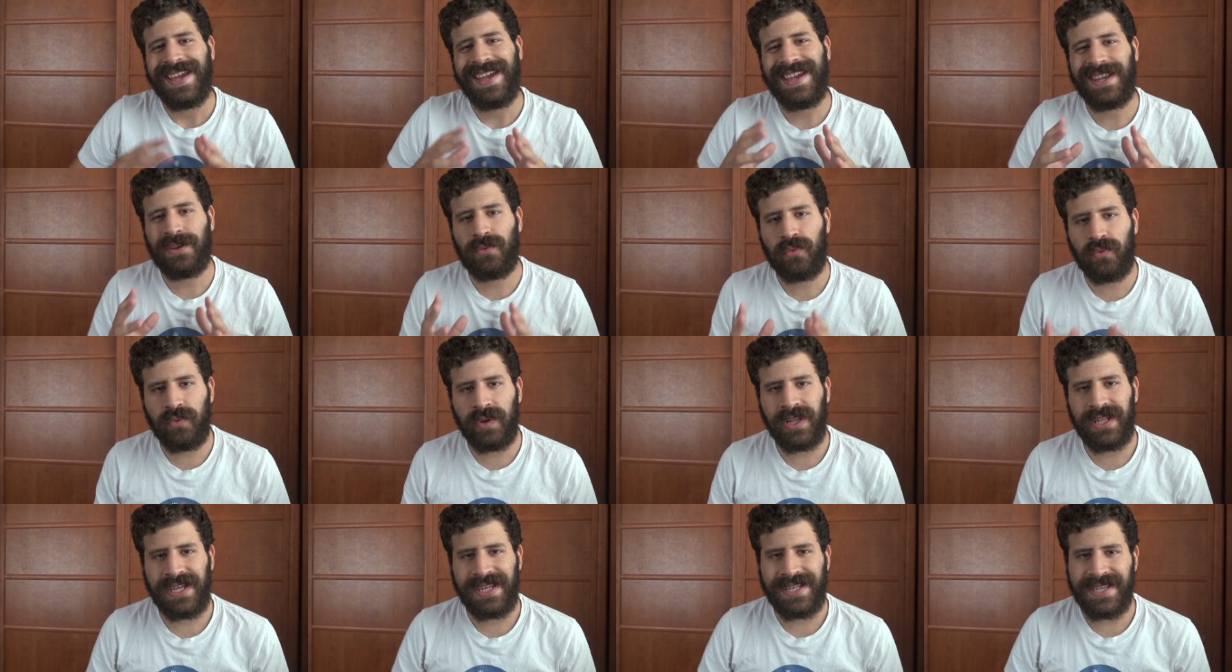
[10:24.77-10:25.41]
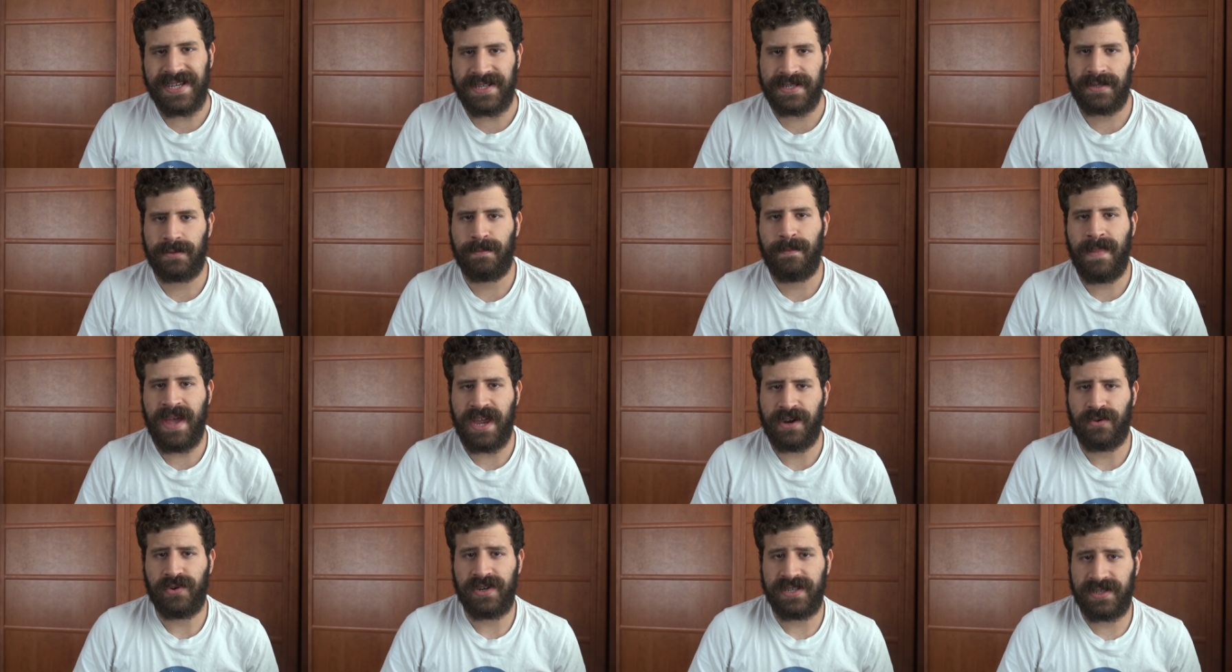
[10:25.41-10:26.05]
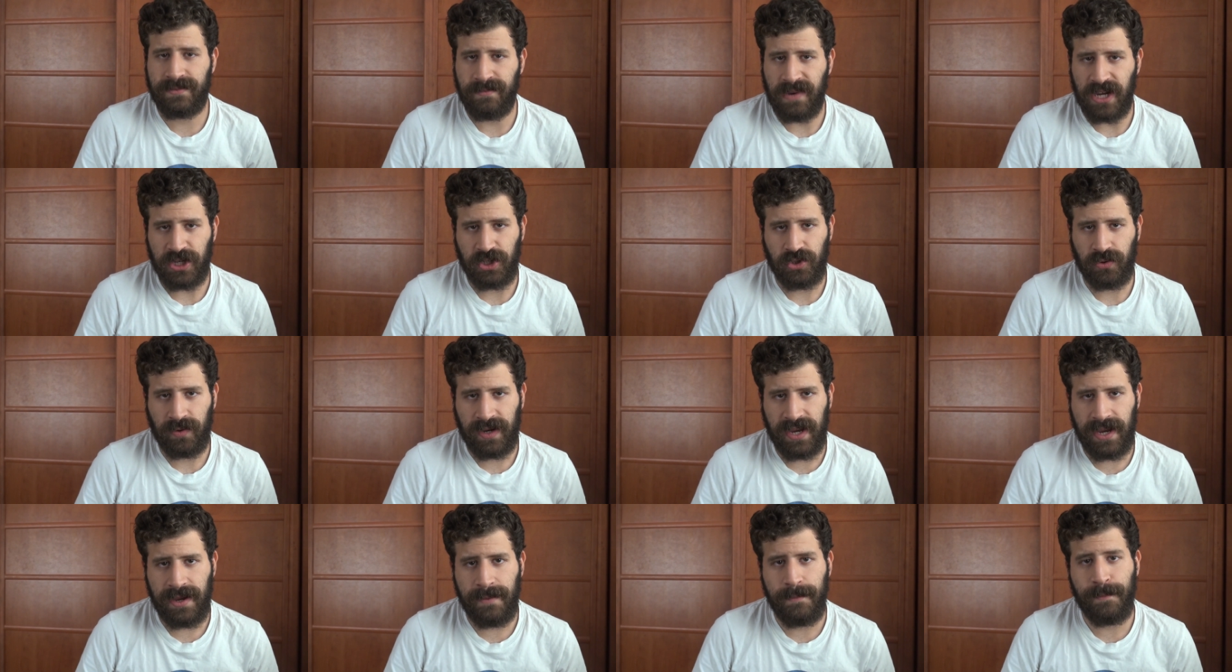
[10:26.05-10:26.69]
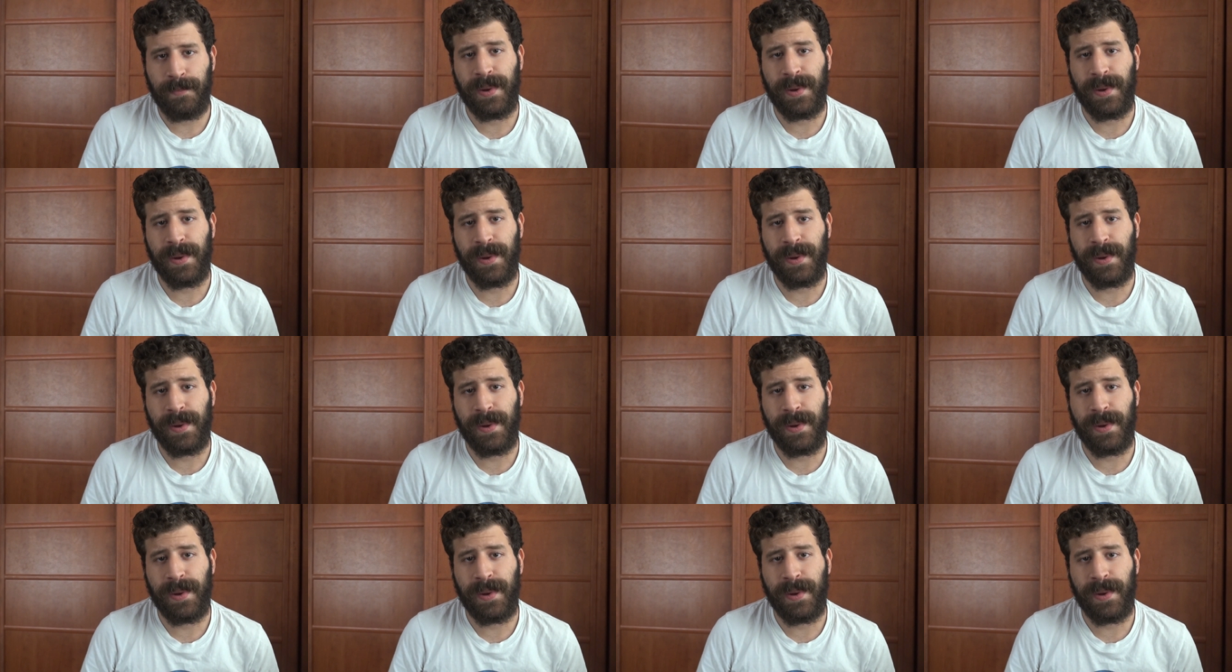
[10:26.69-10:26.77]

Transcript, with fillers: it really doesn't matter as much, okay?